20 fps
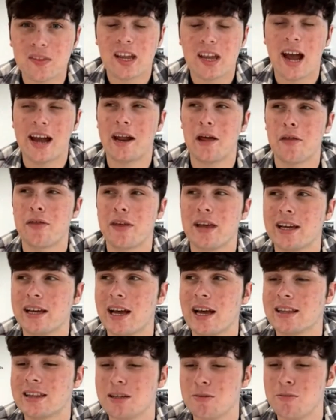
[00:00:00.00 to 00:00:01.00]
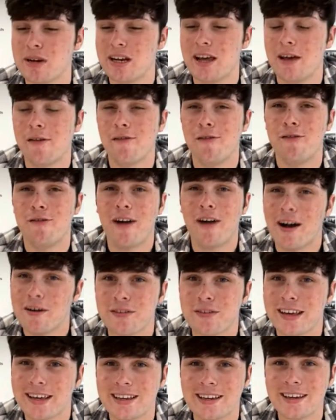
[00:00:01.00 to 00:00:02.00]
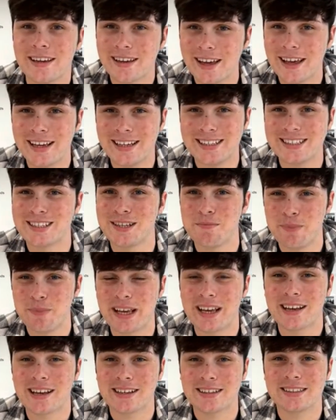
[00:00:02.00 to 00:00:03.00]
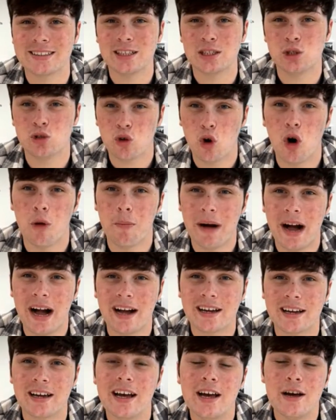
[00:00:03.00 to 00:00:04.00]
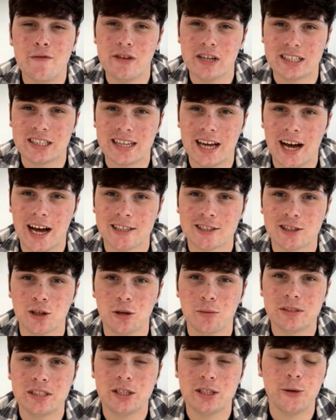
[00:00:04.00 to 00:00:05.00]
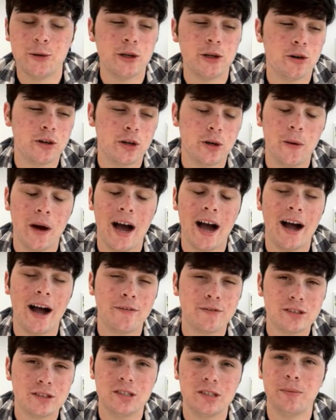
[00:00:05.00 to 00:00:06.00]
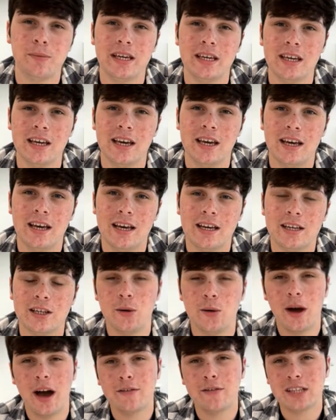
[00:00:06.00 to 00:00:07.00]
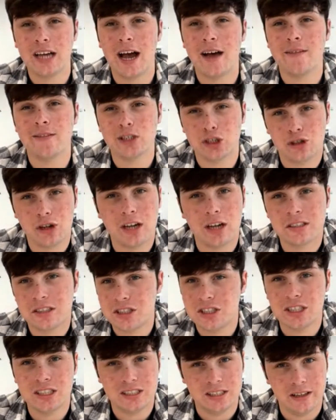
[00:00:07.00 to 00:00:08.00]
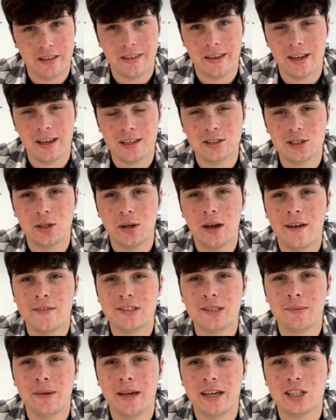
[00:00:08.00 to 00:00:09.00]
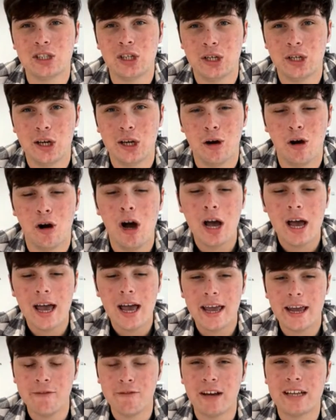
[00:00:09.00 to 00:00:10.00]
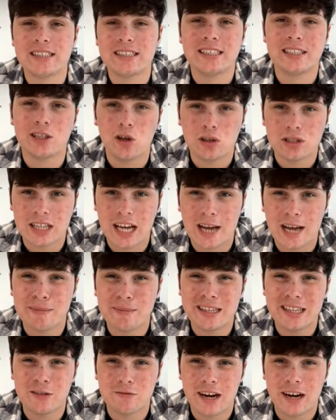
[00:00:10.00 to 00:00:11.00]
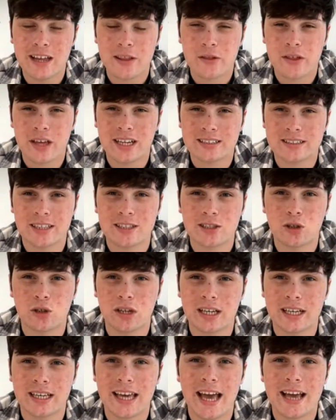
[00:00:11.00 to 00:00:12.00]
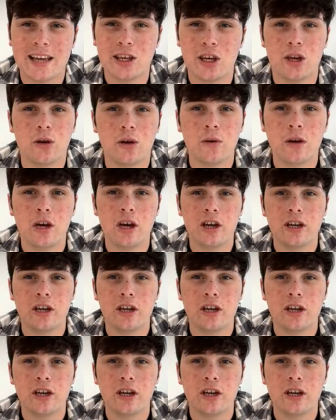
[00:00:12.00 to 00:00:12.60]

And I think at the minute, faffing is the biggest drawback for startups. You have to have a strategy to things. You have to make sure you're investing your time in the right things that's going to get you,